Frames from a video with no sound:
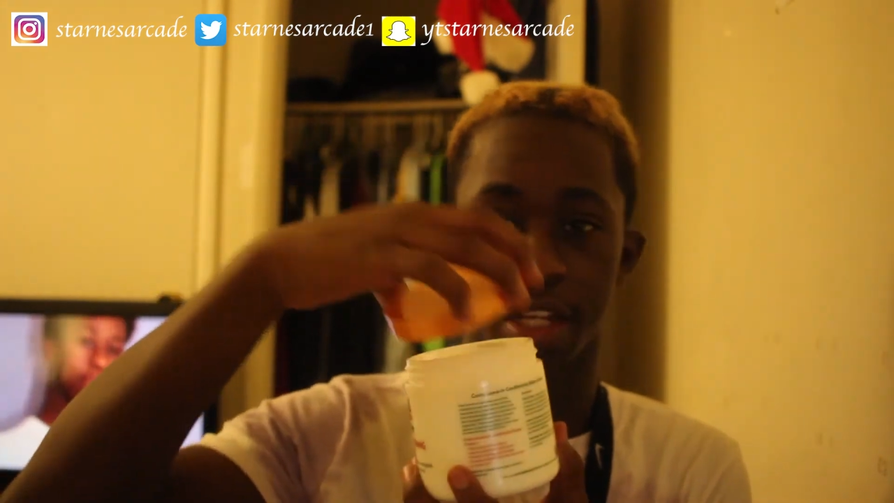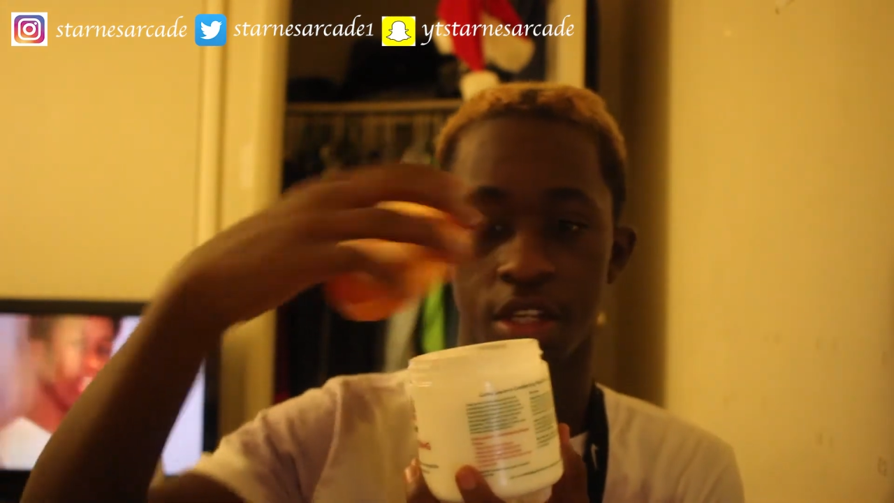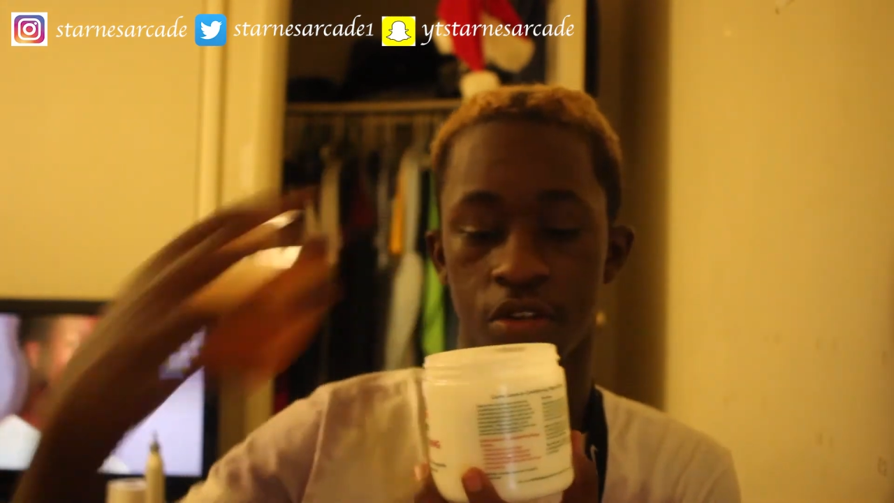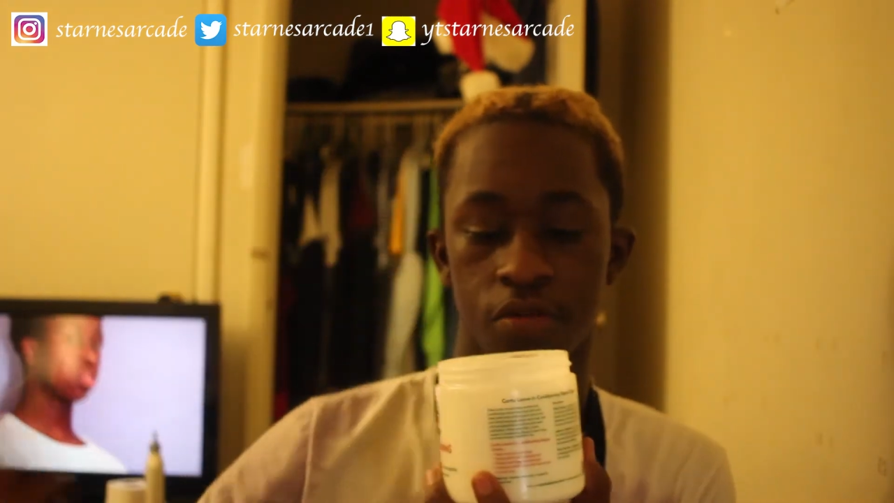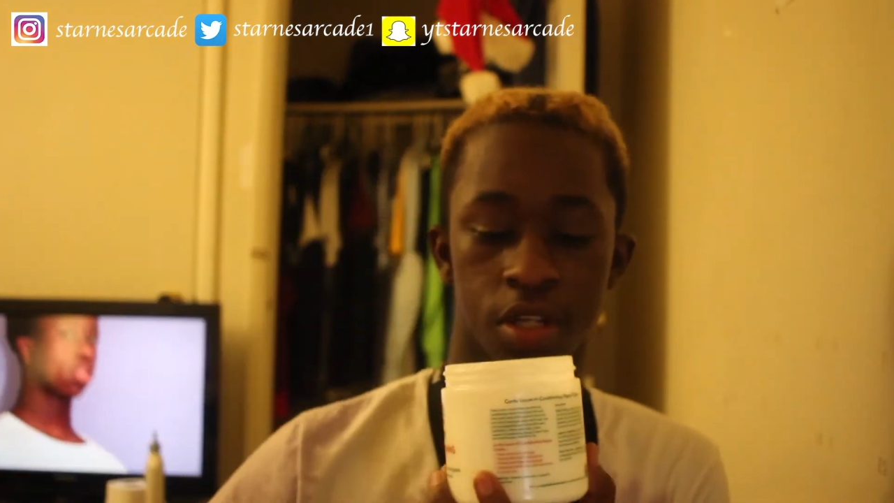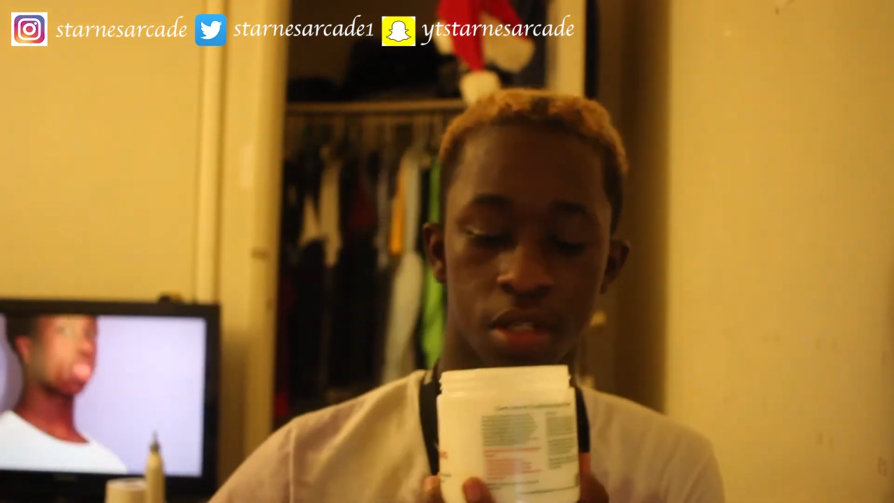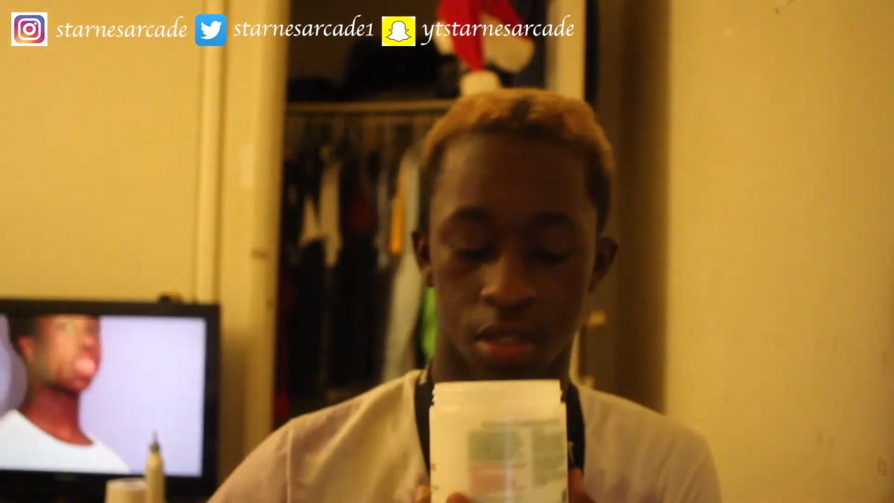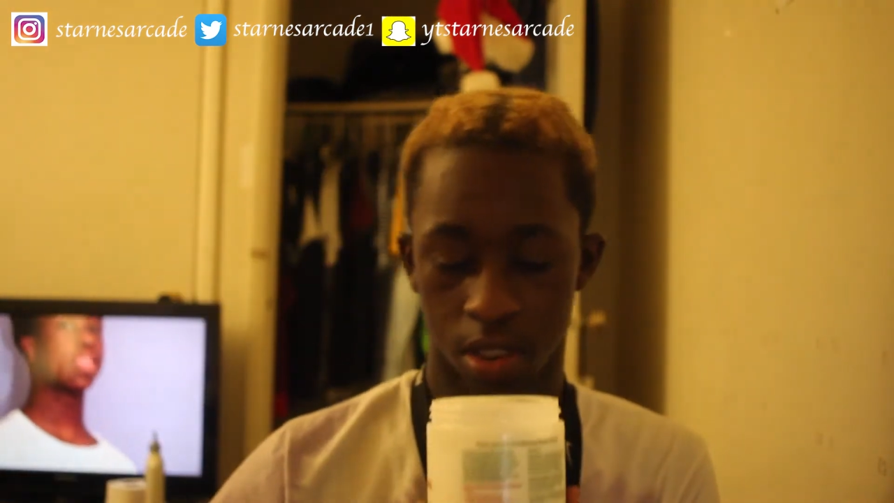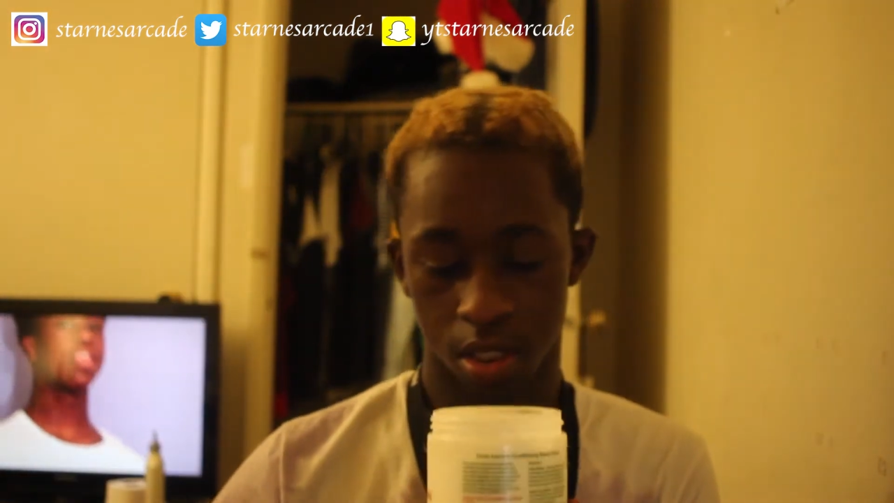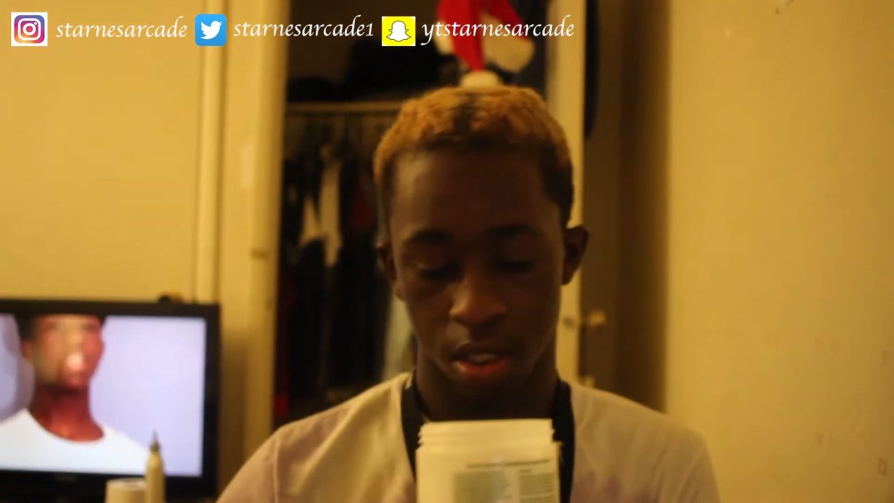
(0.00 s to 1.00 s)
into
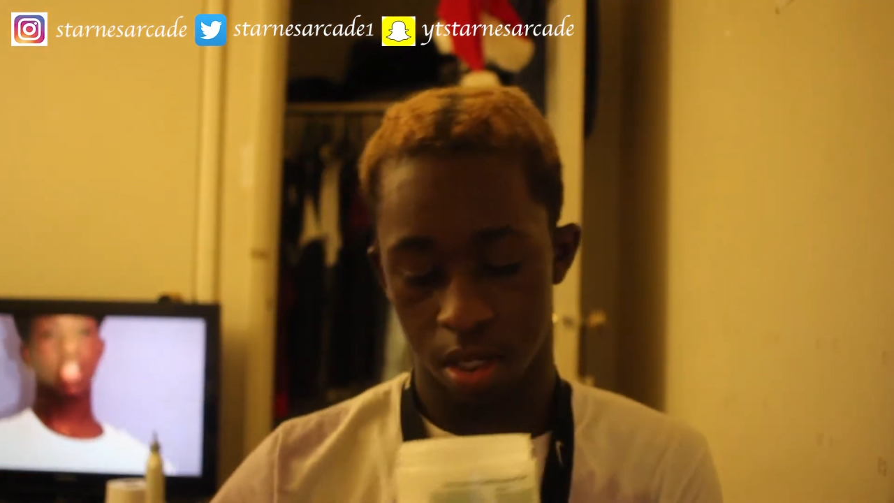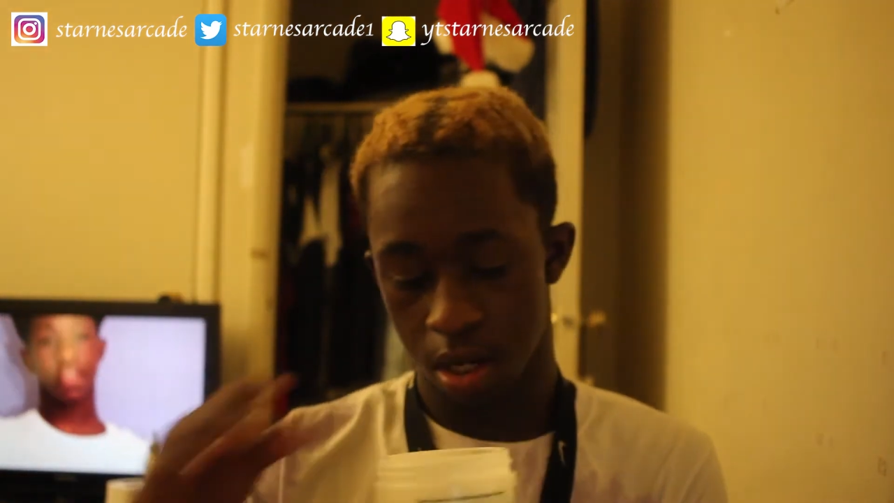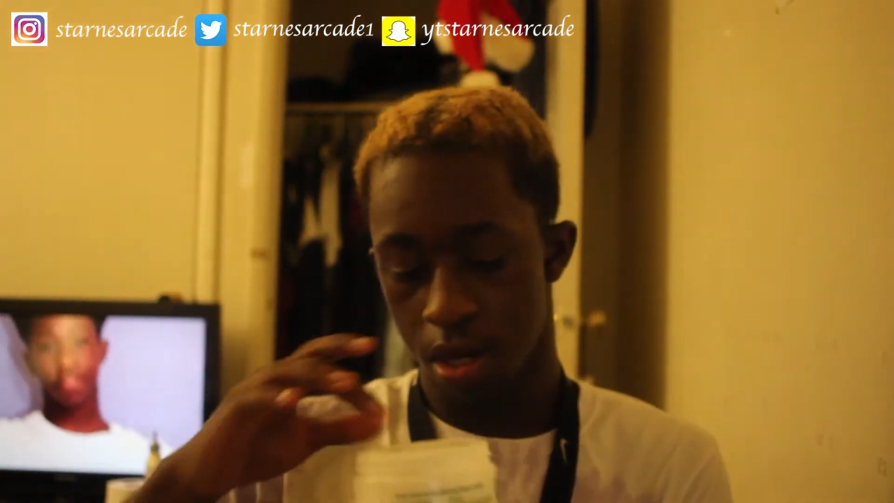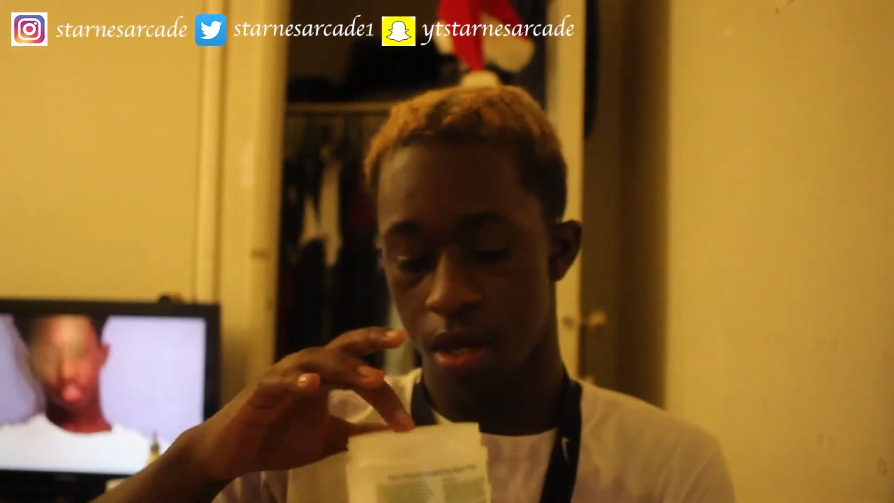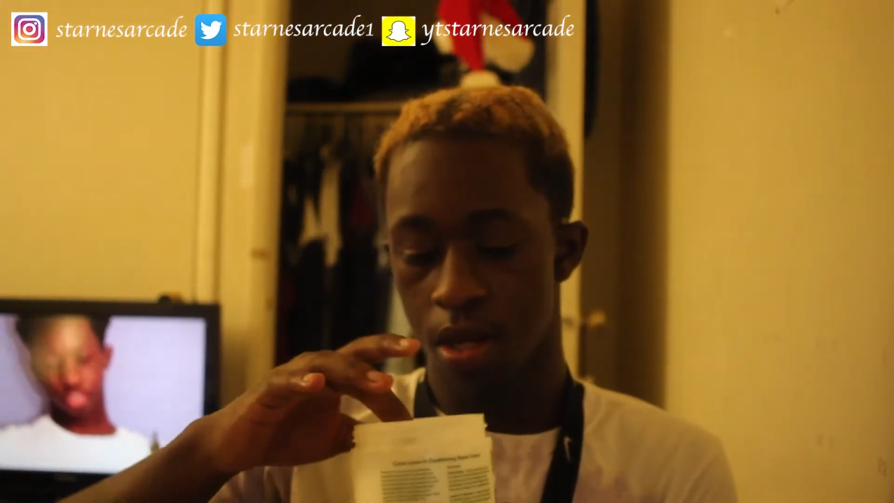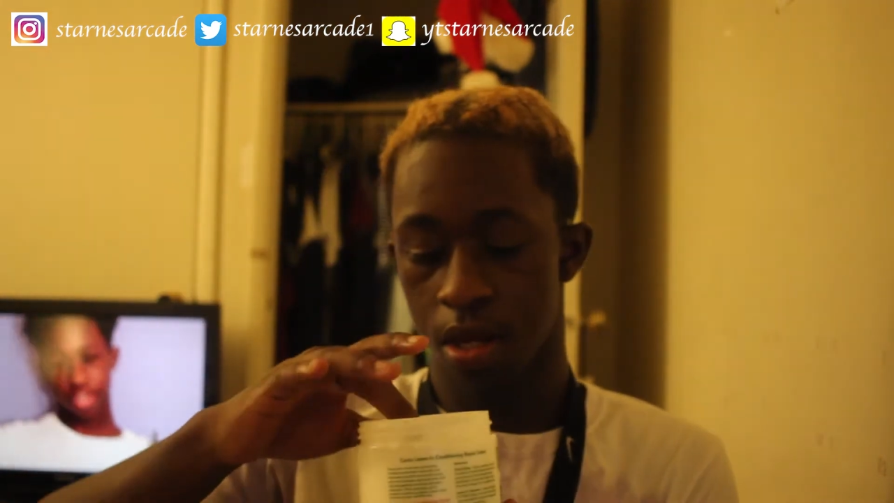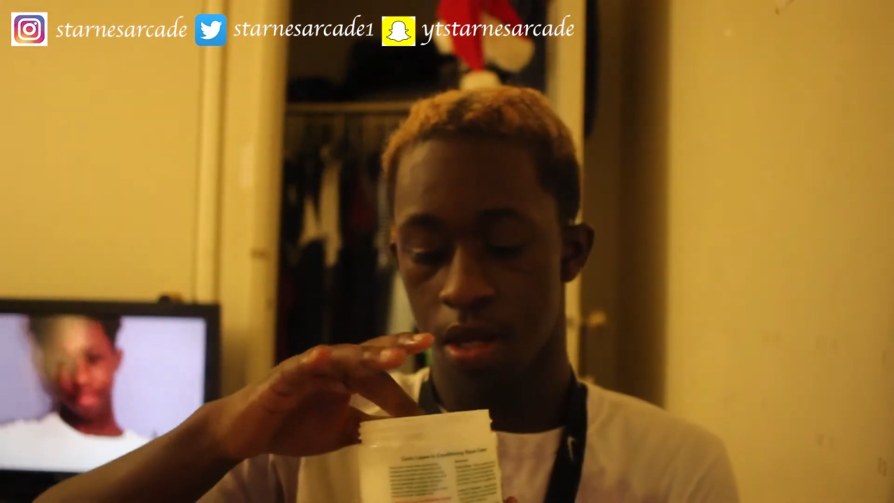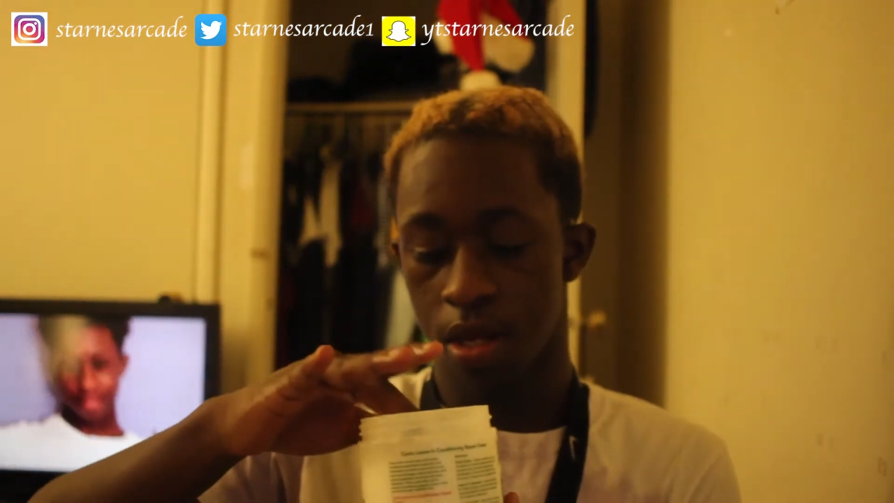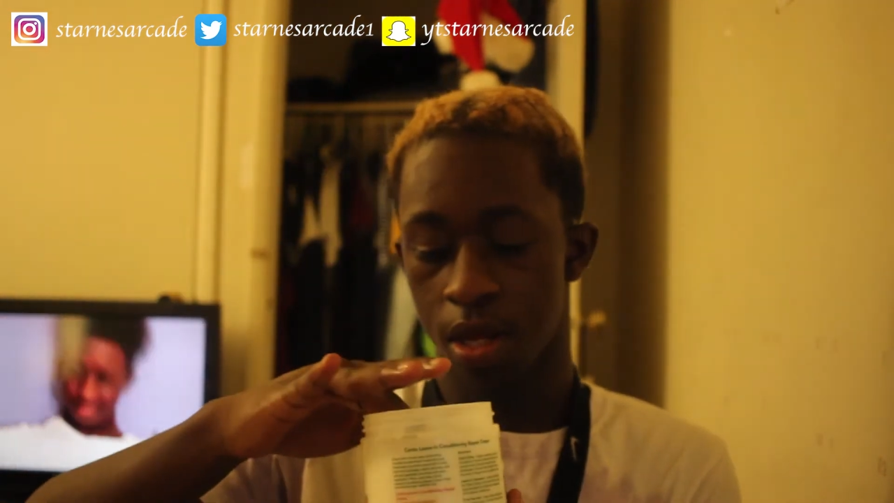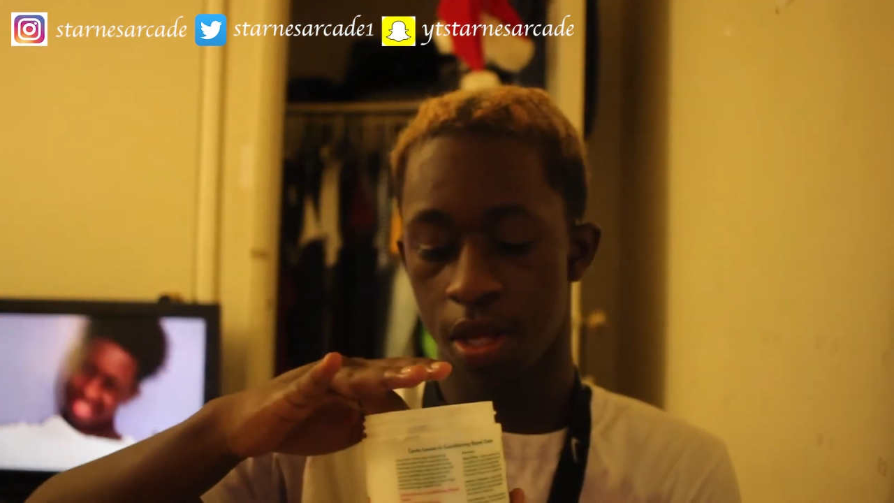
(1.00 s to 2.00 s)
it.
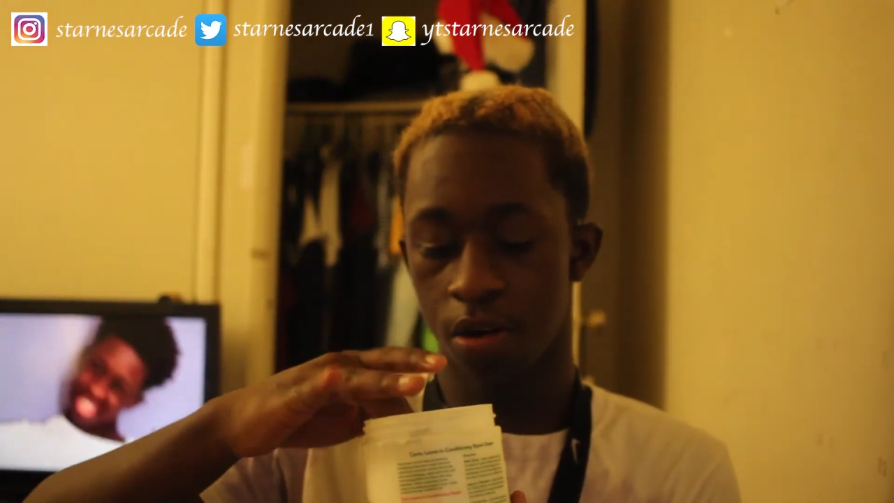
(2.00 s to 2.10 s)
And